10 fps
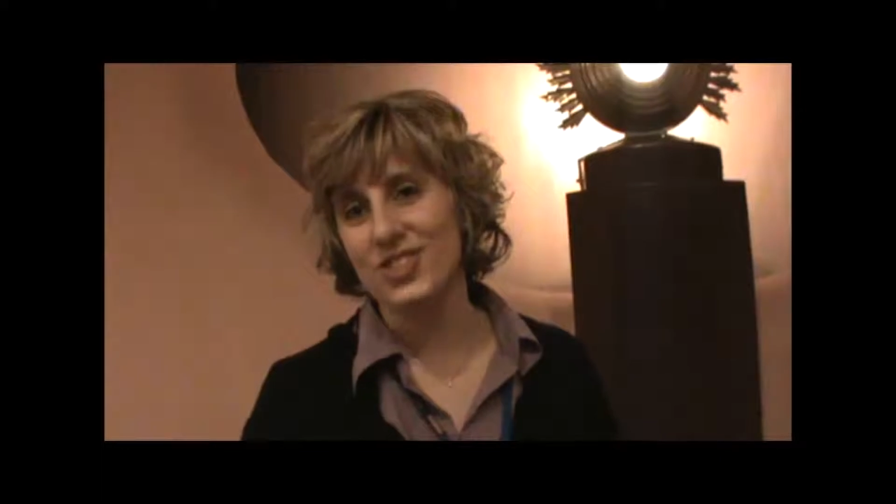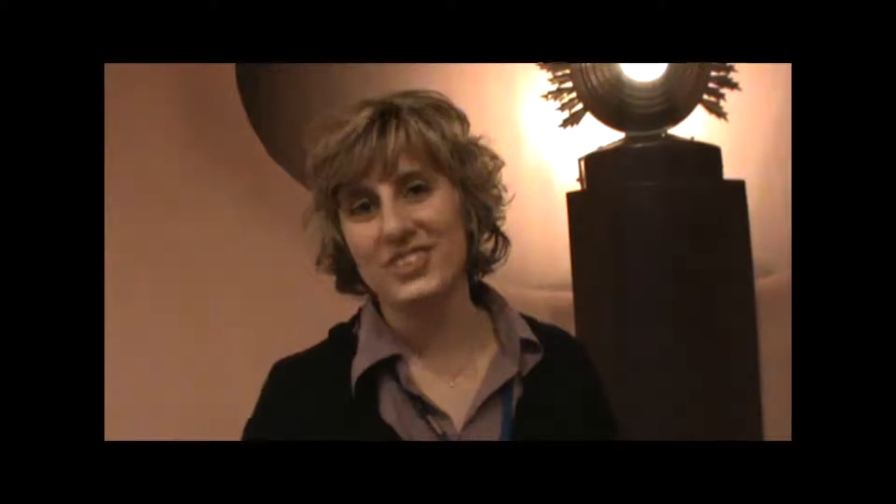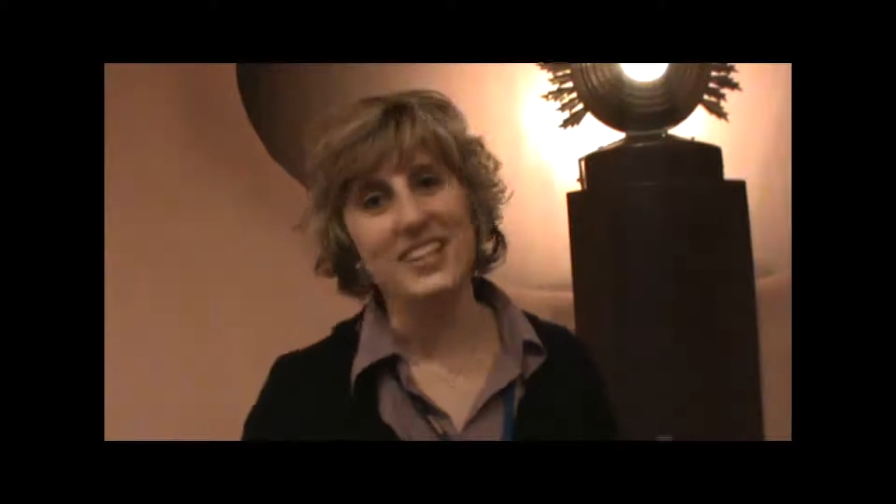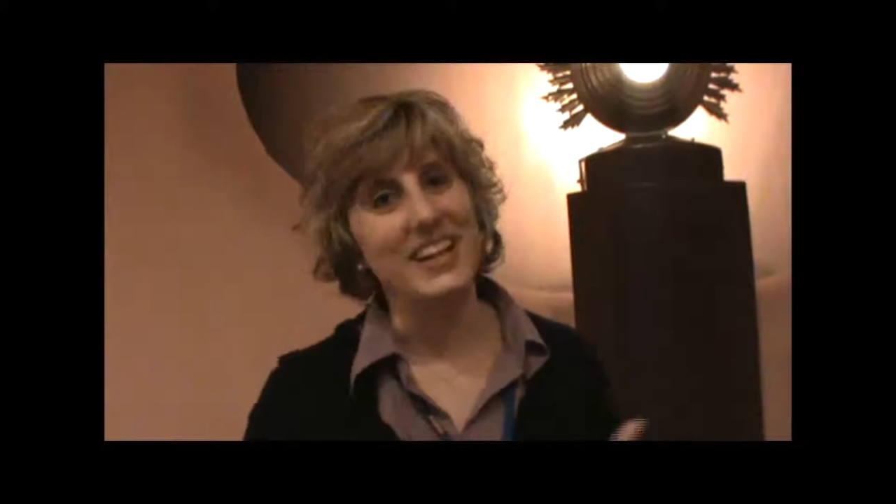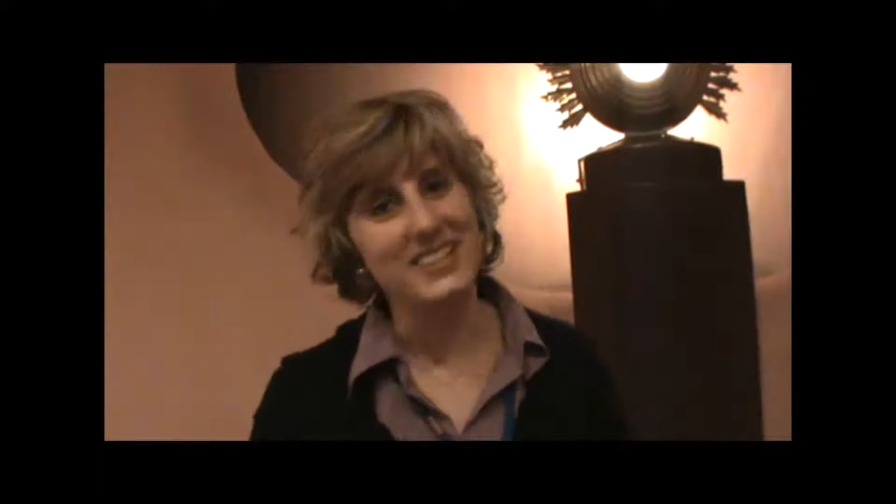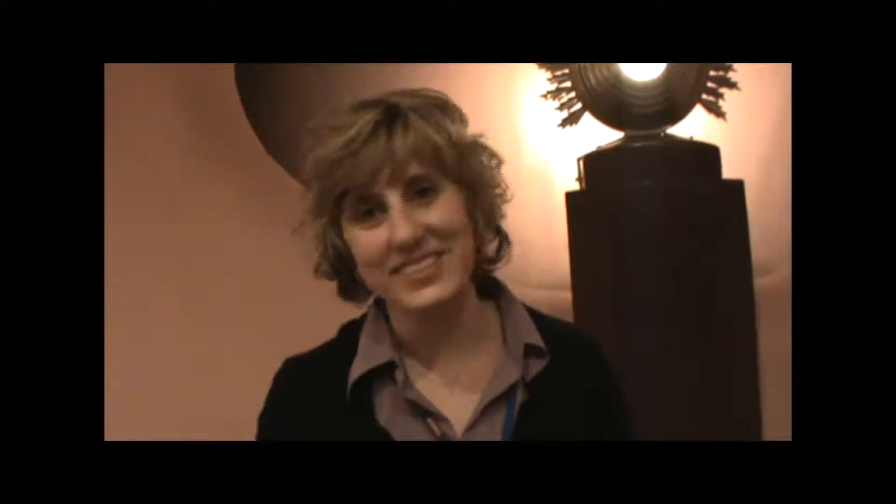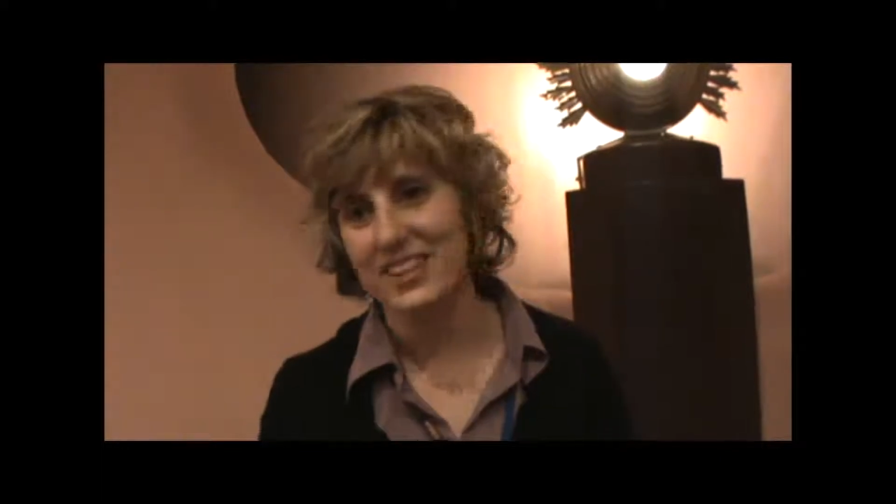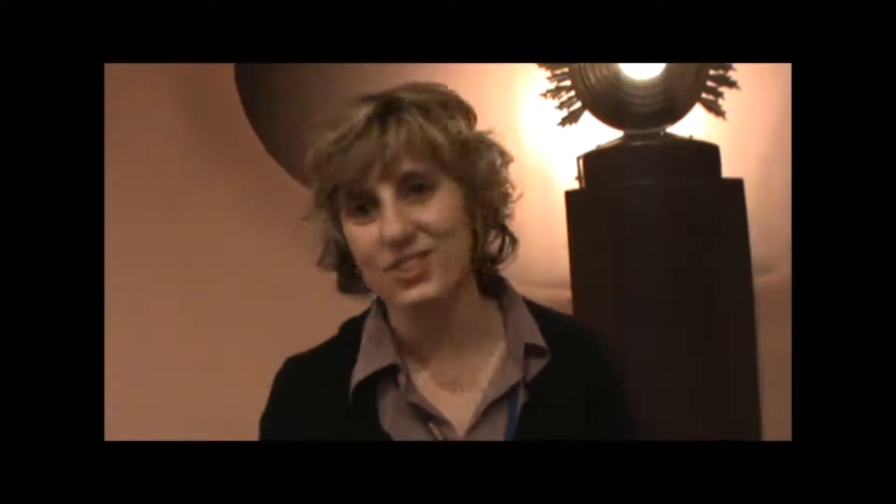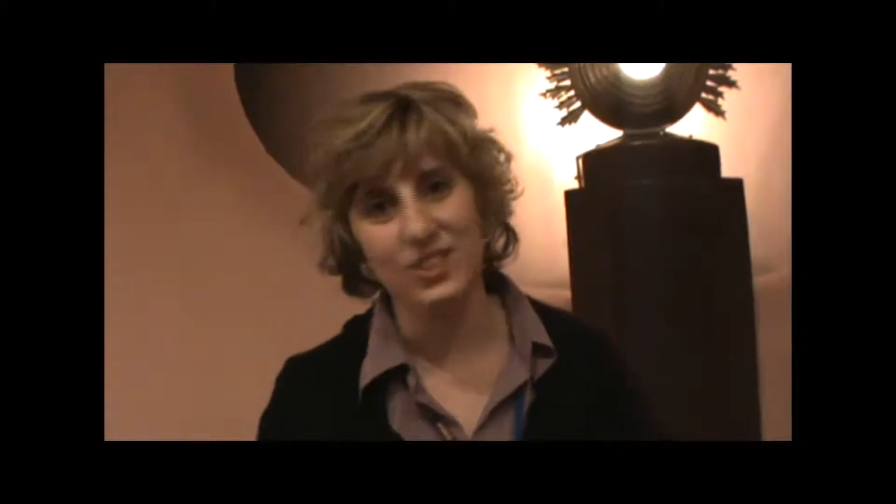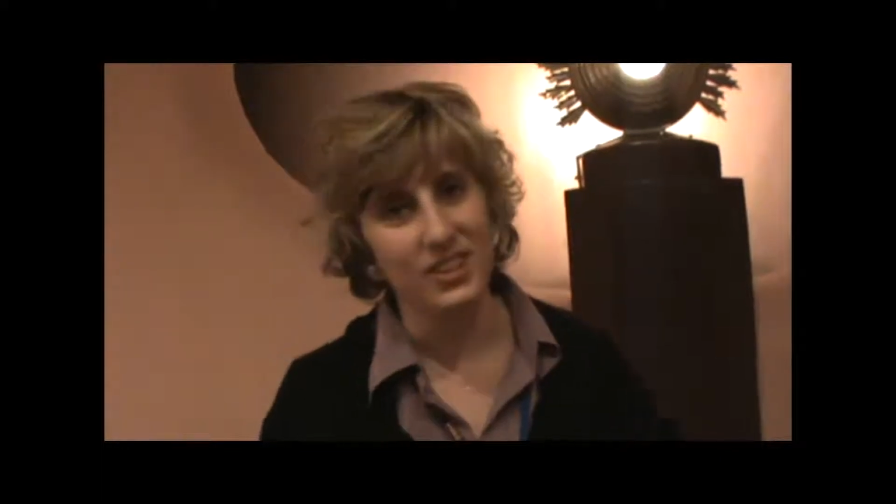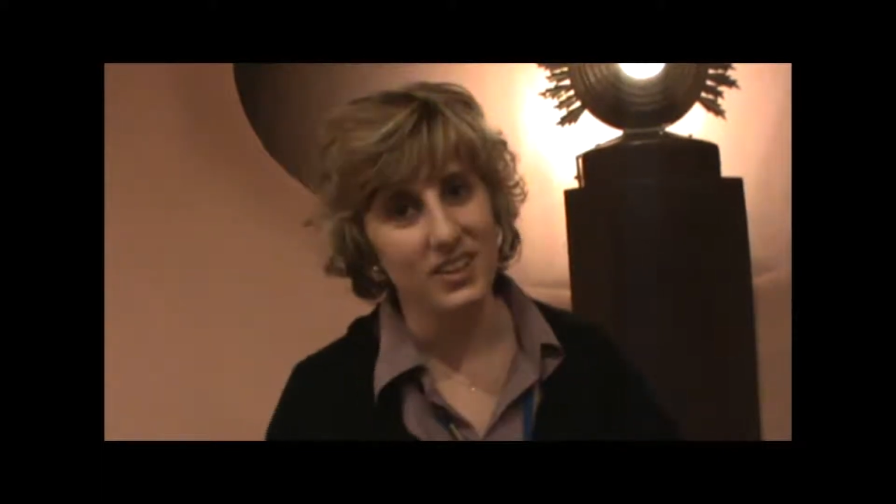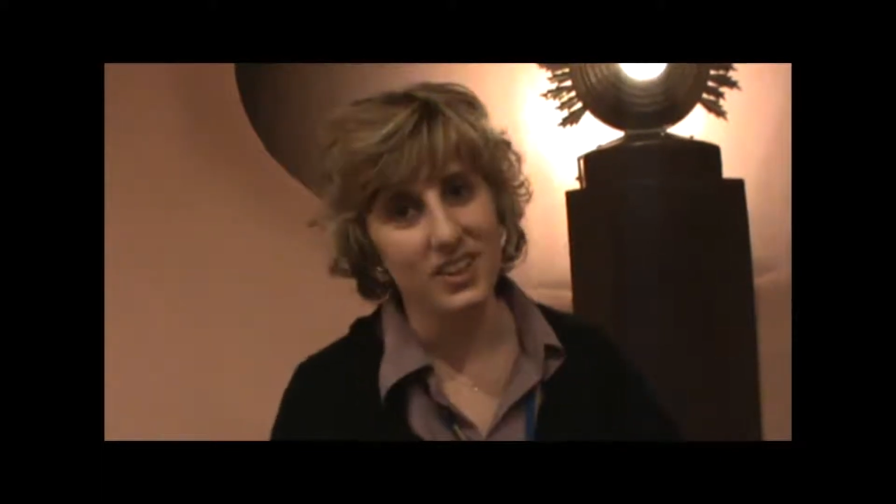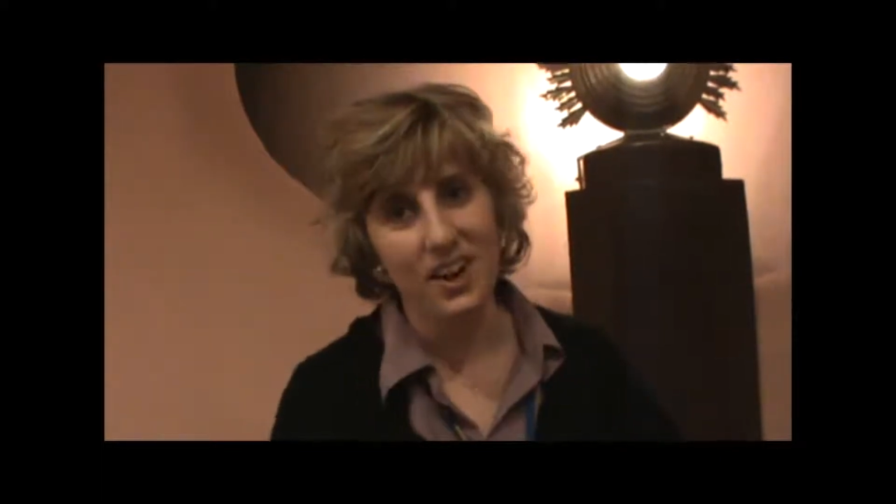just an extension